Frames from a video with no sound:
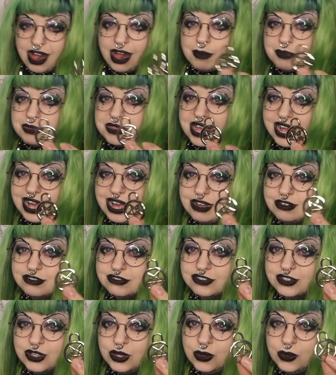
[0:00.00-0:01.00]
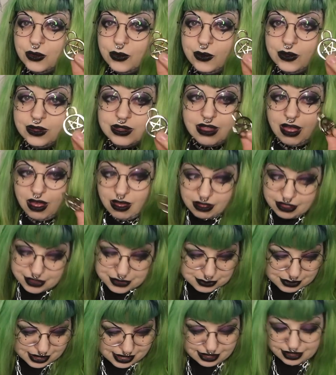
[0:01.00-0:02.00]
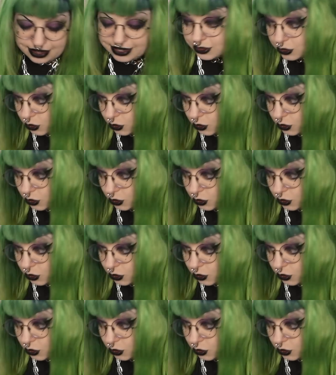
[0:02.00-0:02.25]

that have cool hardware, I